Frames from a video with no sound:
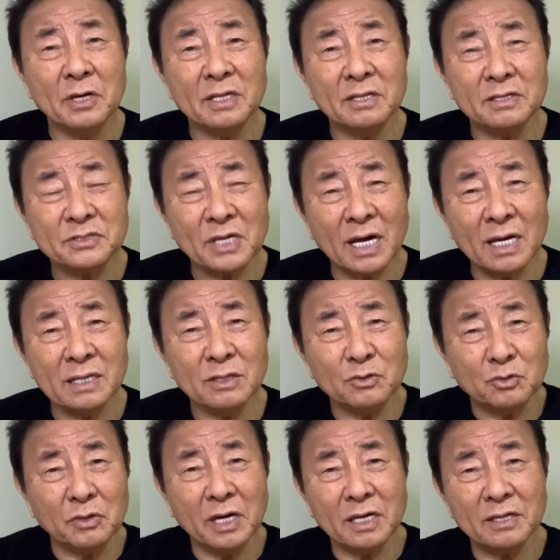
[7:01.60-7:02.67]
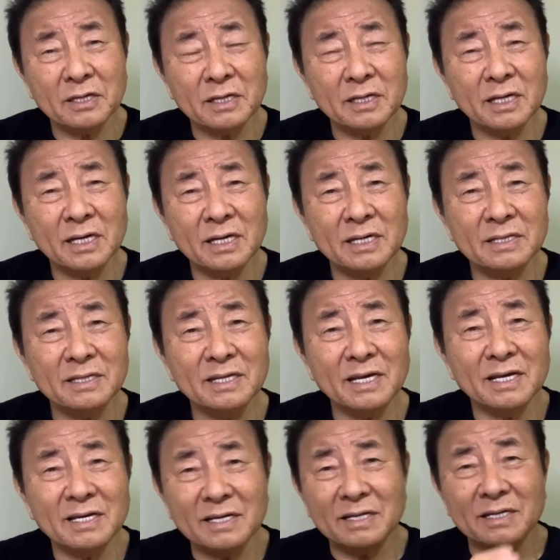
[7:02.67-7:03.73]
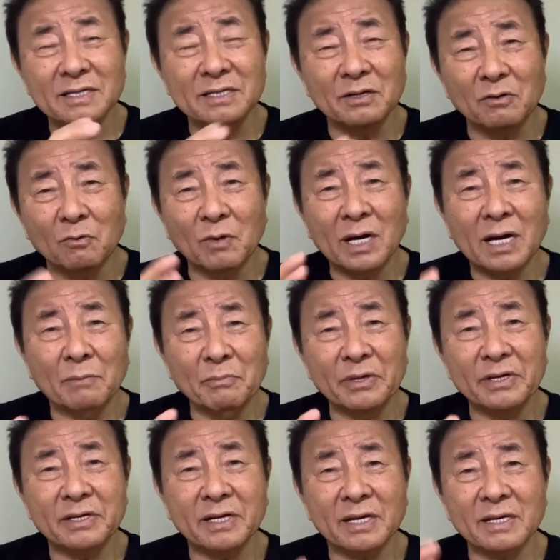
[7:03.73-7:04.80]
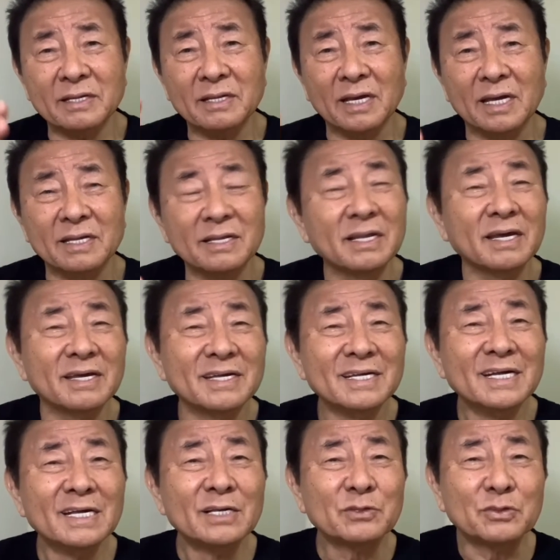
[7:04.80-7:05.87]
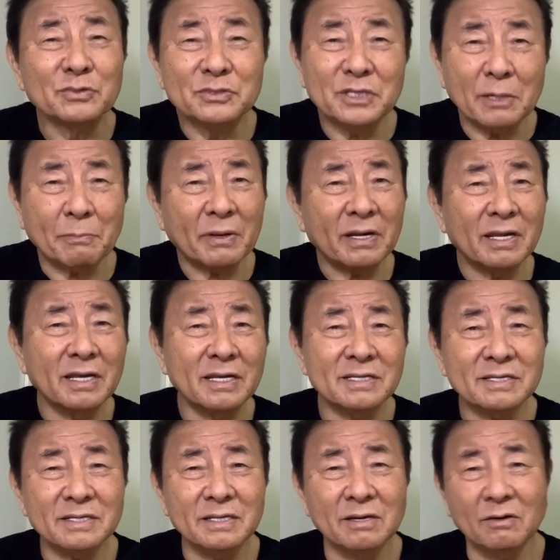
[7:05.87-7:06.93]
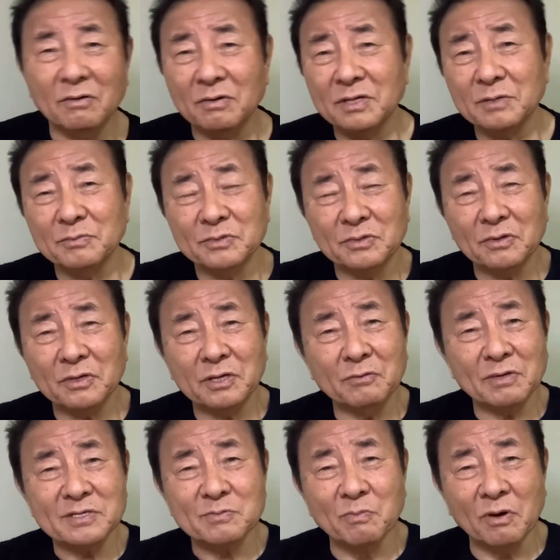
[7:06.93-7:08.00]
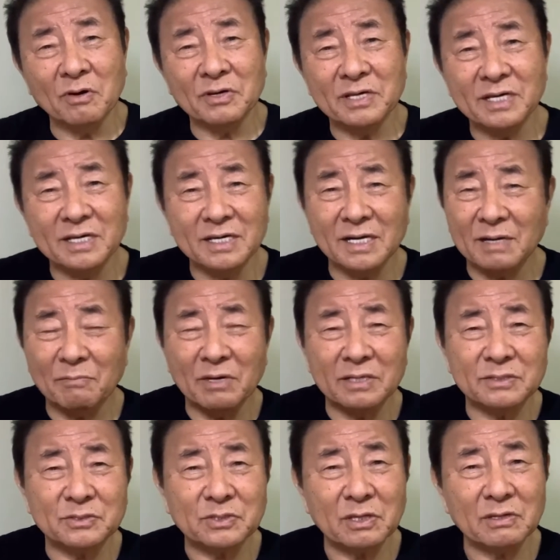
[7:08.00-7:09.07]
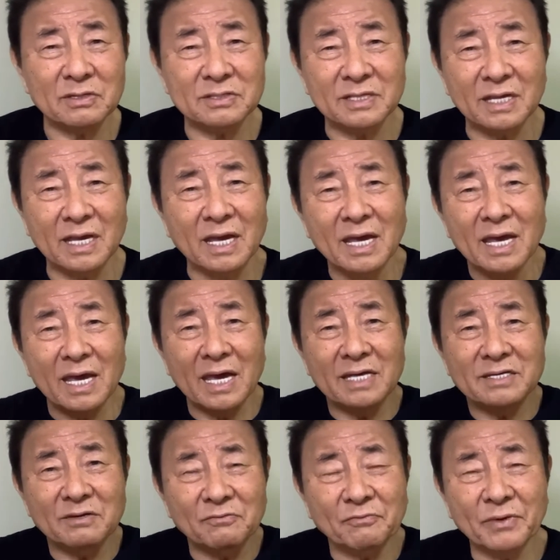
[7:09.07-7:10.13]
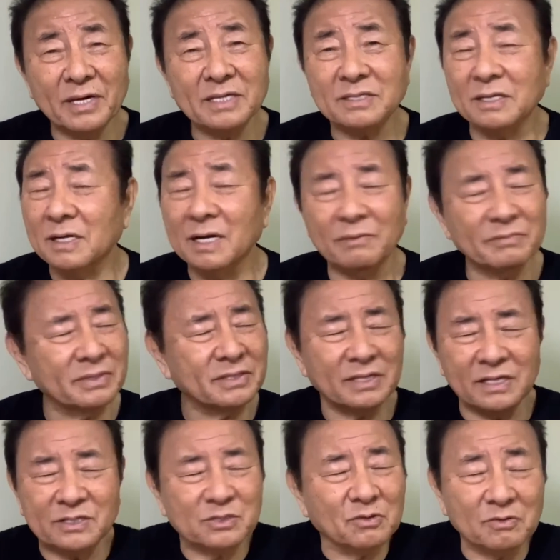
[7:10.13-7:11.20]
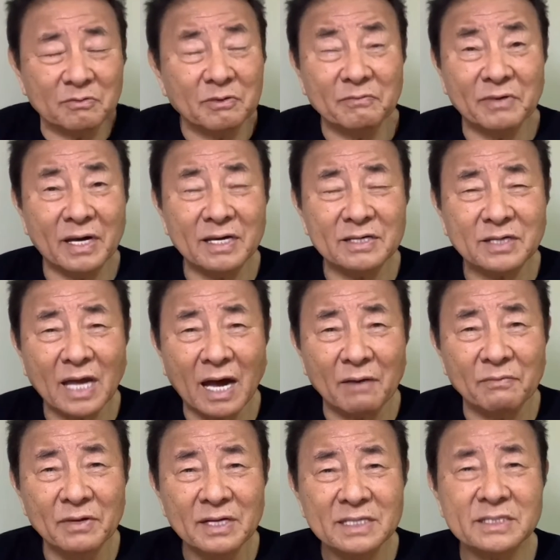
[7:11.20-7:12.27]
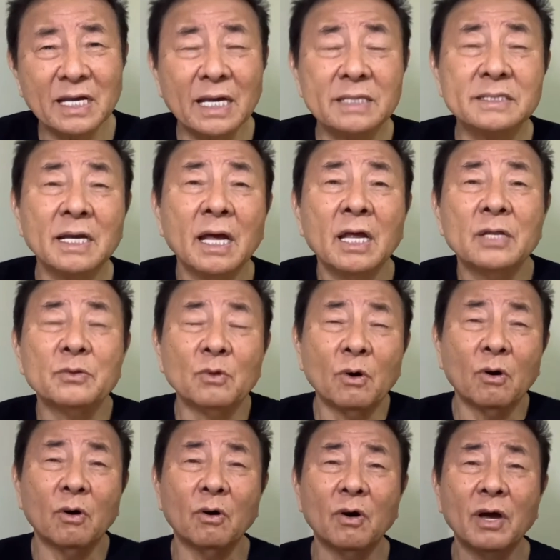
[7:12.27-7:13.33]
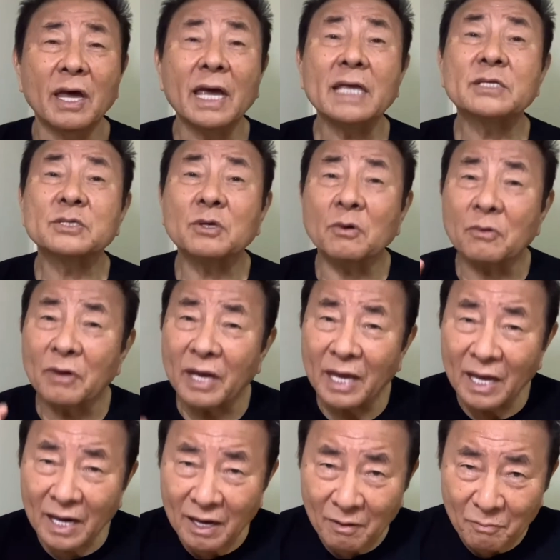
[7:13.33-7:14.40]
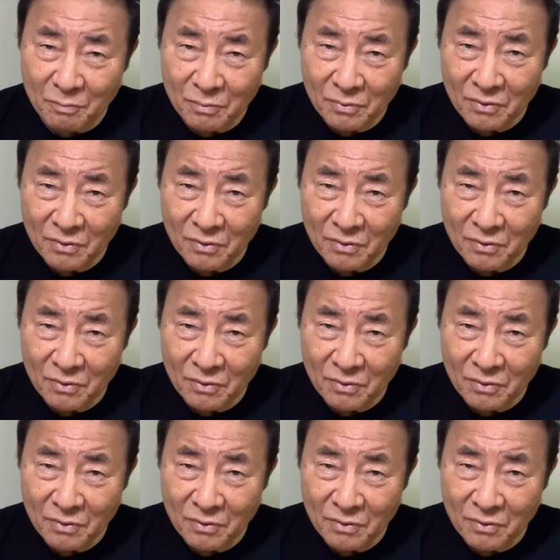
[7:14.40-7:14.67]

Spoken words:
and the son together, and one American and two Japanese. Even though he was born here, and still Asian face. I mean, it's going to be very tough. Says no, it's going to help,